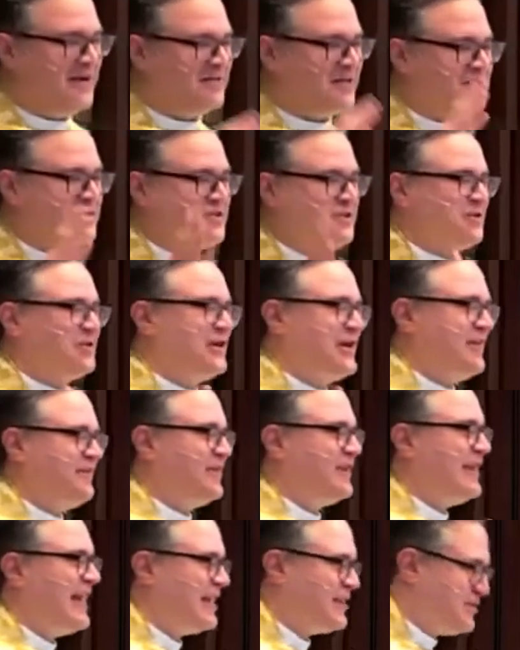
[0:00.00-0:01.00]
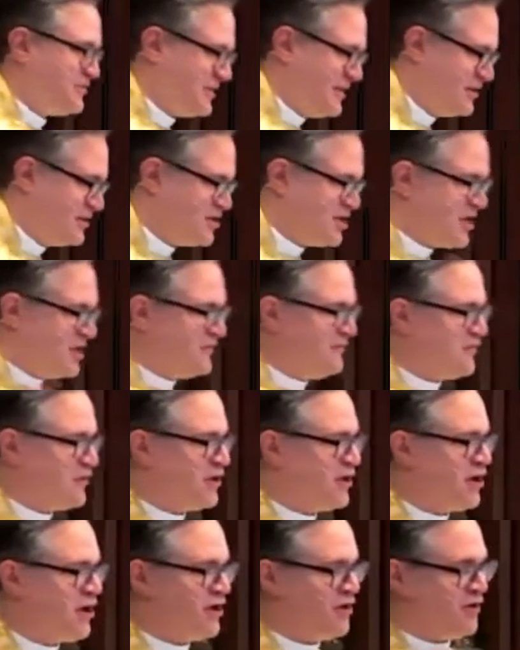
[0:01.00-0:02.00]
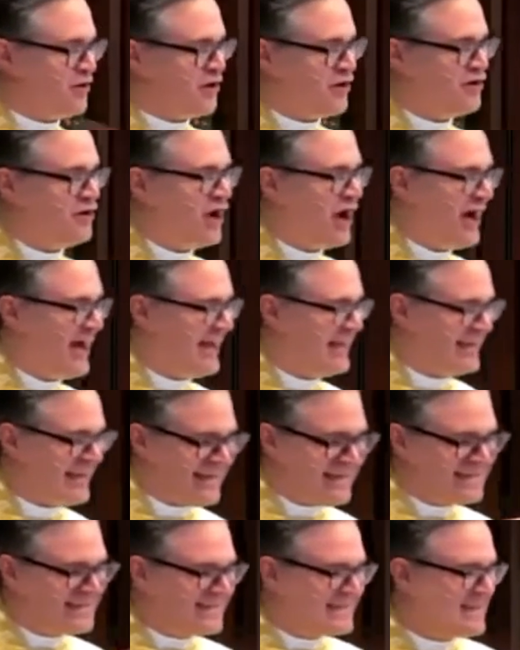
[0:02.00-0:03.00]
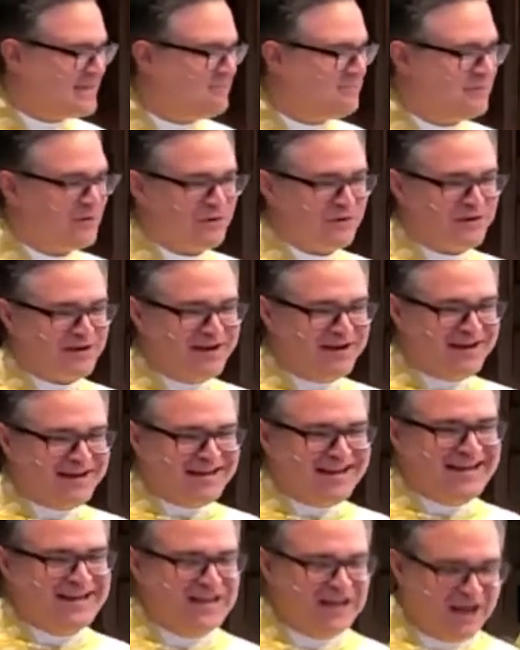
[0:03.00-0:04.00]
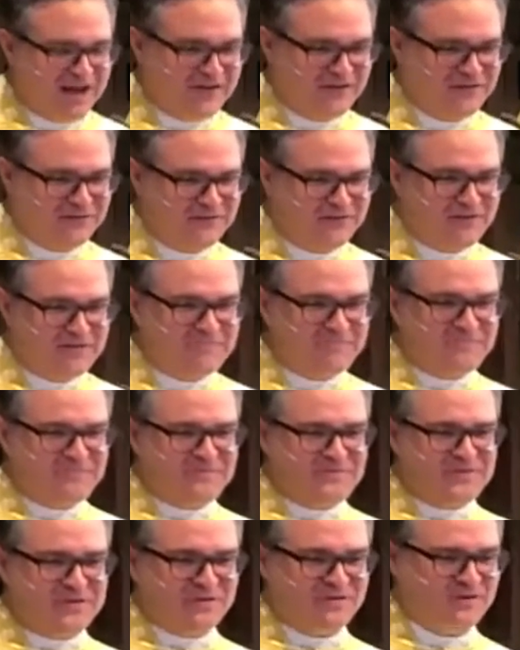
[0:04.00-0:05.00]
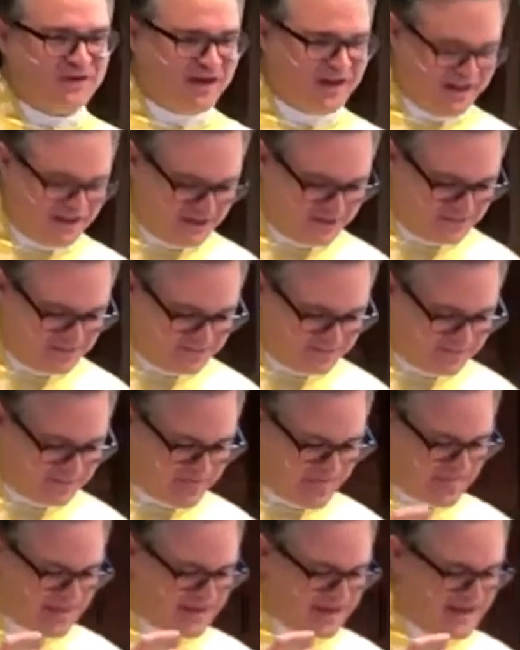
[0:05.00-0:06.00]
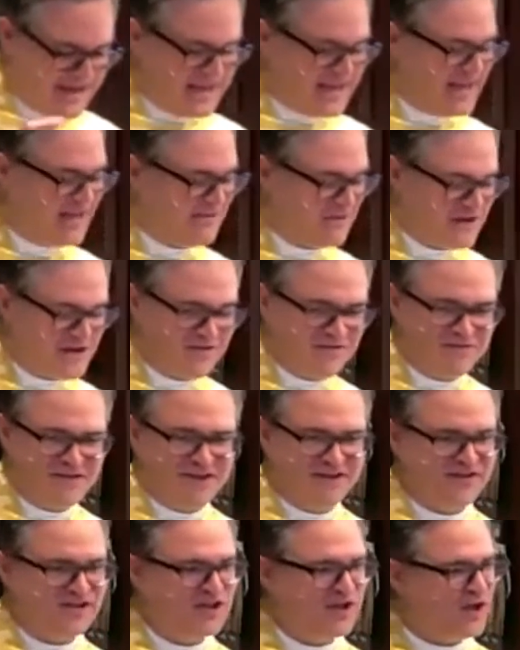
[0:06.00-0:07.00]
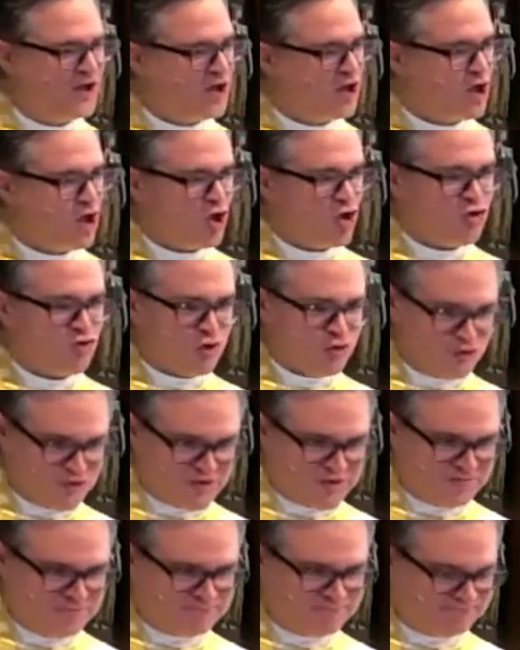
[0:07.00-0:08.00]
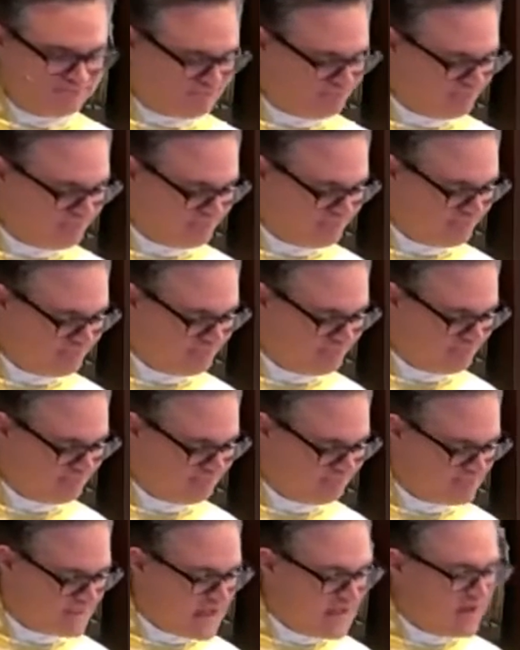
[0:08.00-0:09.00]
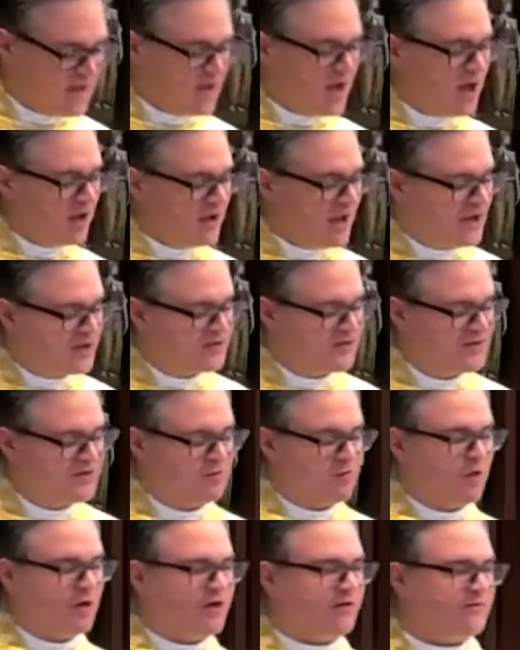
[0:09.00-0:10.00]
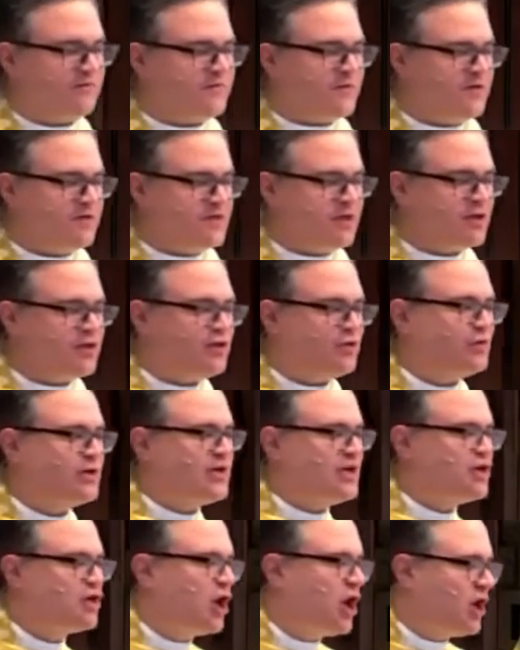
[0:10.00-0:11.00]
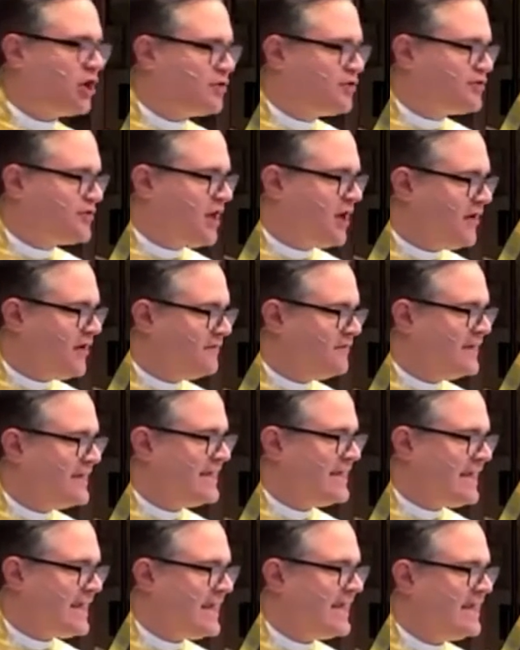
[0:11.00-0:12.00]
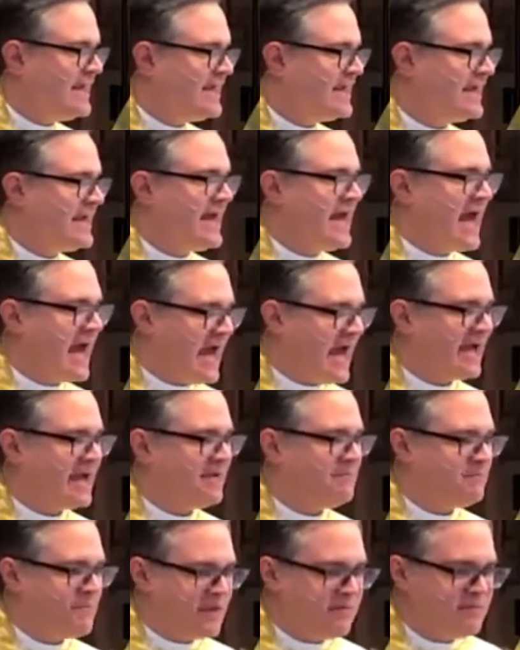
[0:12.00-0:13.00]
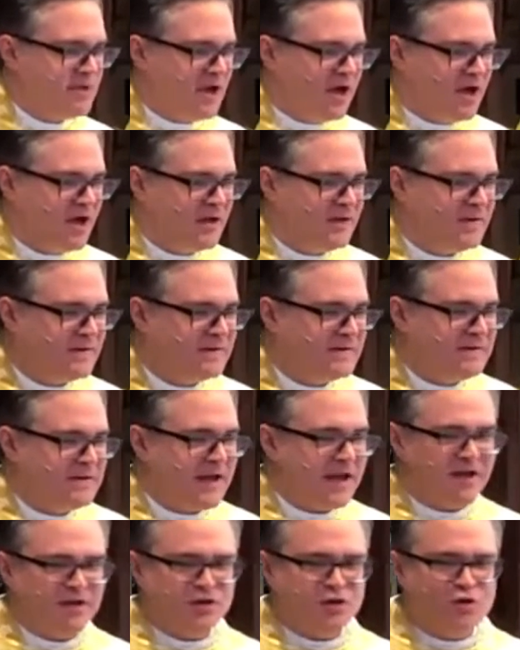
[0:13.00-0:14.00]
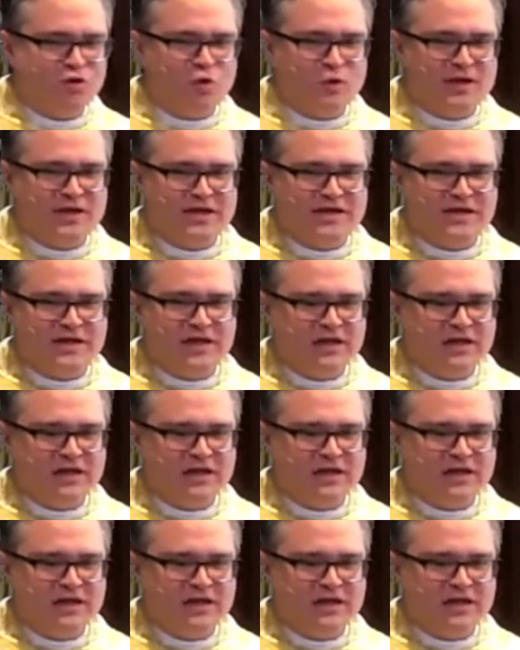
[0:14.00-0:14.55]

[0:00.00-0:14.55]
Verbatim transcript: The story of Electra, Jennifer Garner or not, is simple enough to follow, even if it's gruesome. Electra is one of the three daughters of King Agamemnon and Queen